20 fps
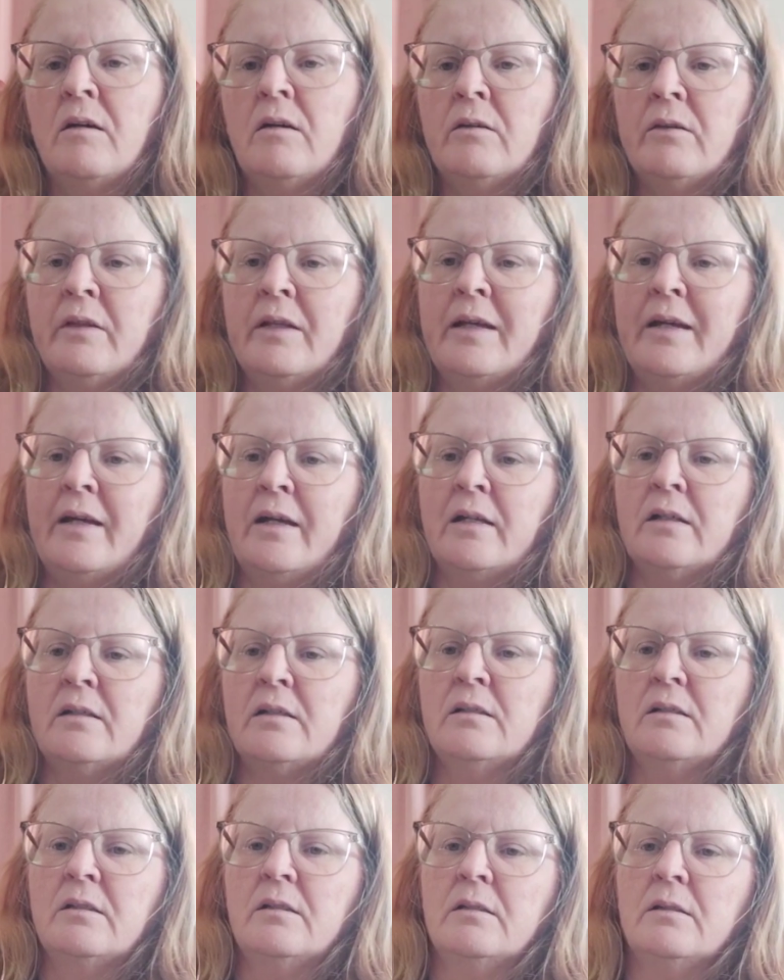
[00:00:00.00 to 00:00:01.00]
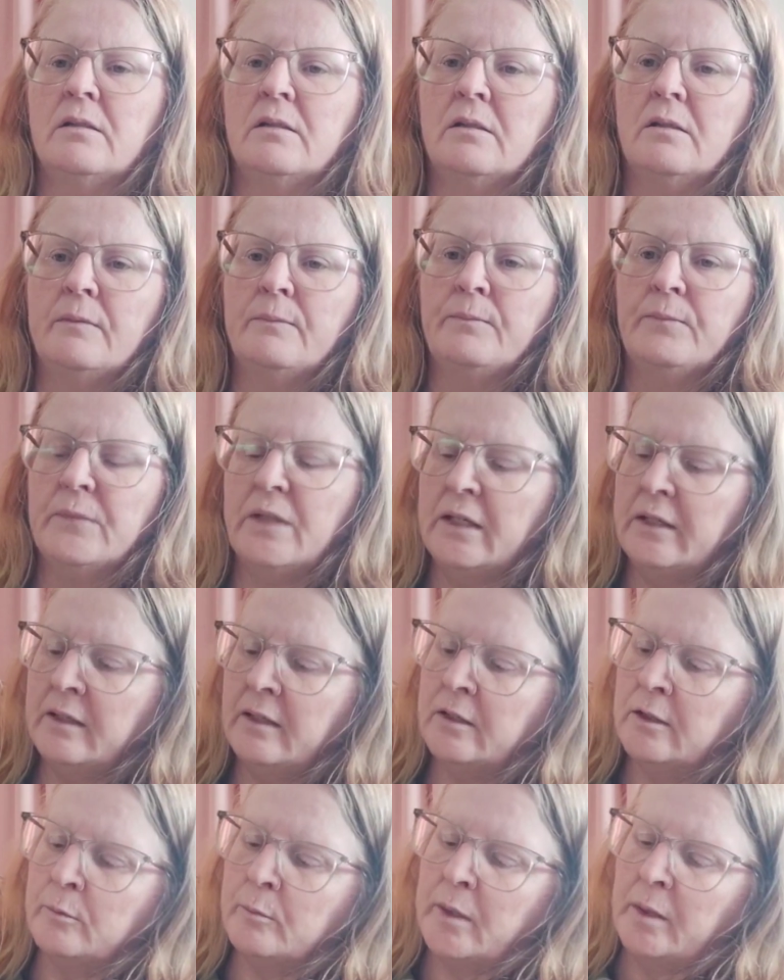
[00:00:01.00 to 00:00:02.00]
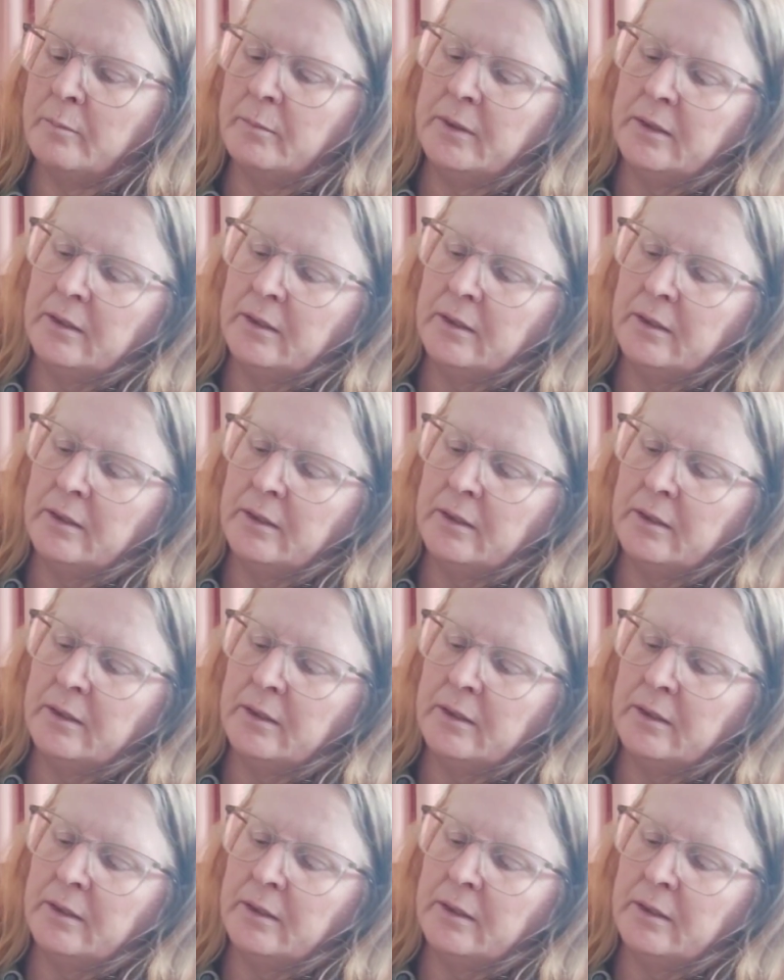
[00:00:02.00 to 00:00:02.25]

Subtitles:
on that. That yellow might